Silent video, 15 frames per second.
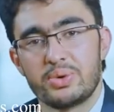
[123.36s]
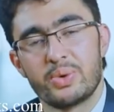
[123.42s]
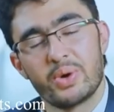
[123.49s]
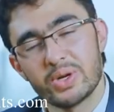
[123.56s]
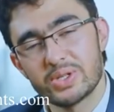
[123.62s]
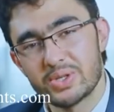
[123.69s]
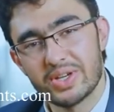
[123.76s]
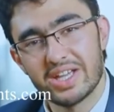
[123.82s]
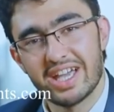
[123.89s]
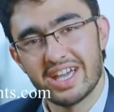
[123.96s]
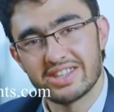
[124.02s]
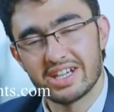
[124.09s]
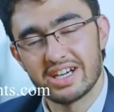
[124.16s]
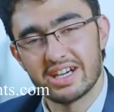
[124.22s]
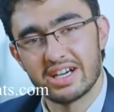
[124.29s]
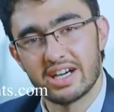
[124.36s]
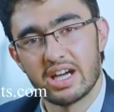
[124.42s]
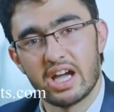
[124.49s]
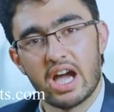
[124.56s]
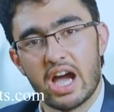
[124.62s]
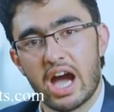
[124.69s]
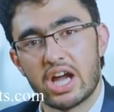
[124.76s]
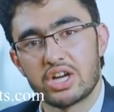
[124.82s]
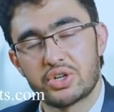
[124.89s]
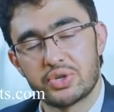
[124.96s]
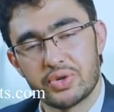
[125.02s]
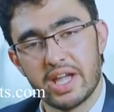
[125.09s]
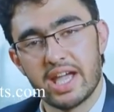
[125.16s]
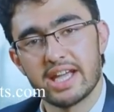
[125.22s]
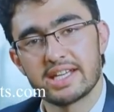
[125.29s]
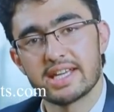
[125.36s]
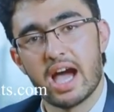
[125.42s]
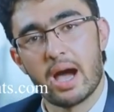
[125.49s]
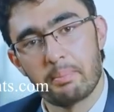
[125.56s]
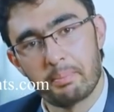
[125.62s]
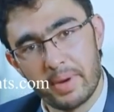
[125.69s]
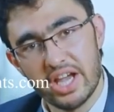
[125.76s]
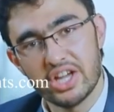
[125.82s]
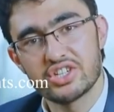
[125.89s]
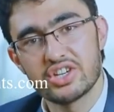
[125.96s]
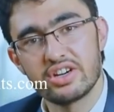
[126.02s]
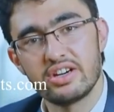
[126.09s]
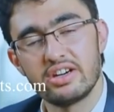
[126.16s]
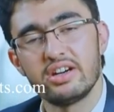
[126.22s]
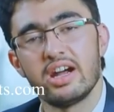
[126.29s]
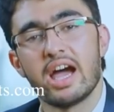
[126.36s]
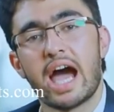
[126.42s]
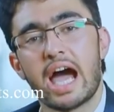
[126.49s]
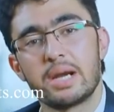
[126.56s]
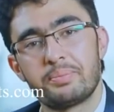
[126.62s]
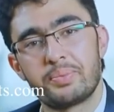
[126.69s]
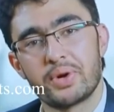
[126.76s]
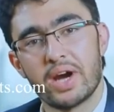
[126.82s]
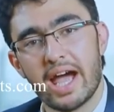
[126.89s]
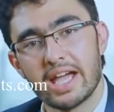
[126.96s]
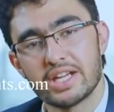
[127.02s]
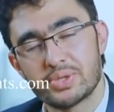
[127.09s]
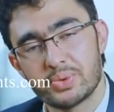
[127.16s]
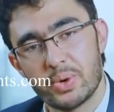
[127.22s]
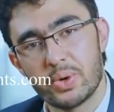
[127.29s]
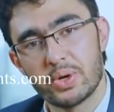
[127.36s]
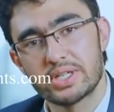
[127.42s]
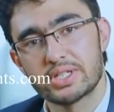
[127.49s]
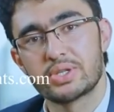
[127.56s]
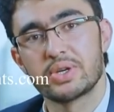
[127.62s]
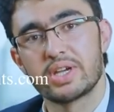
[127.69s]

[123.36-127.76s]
work together, and create a better and bright world